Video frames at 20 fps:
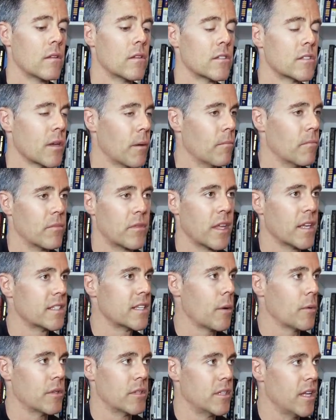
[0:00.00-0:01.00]
some
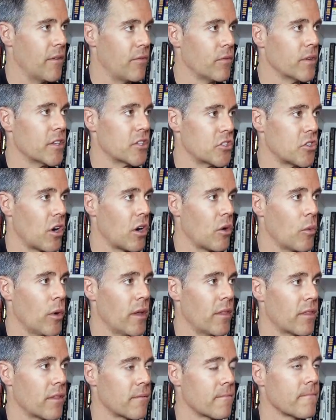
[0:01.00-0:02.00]
things I would definitely start
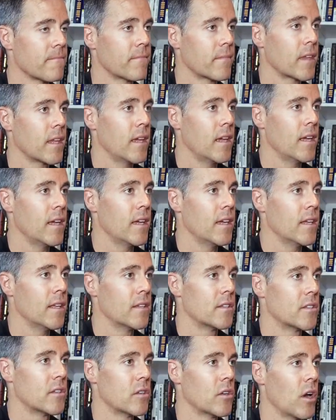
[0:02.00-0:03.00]
with
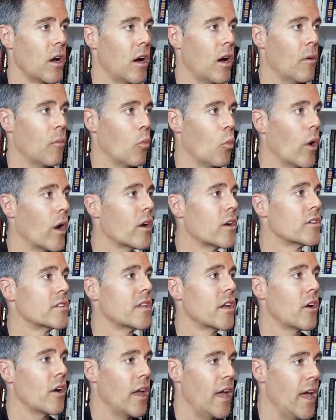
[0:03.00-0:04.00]
is um, where's
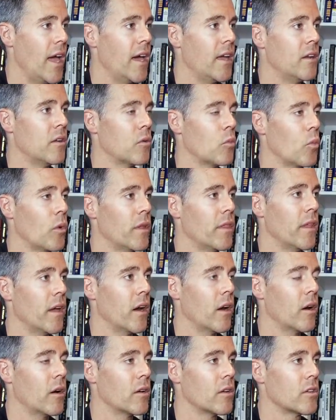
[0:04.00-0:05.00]
their head when
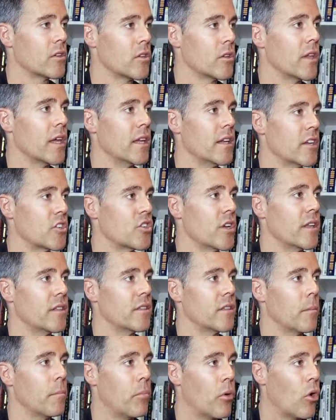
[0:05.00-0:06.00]
they're they
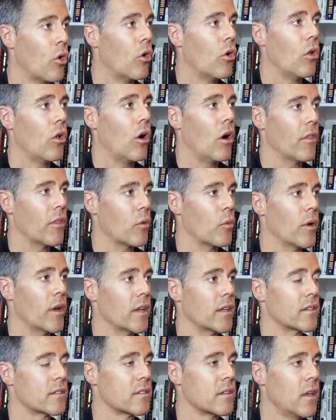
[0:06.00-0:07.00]
initiate the pull on the
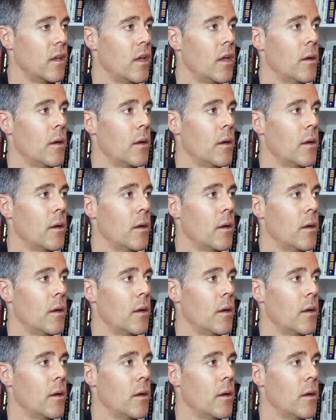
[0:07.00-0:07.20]
rings.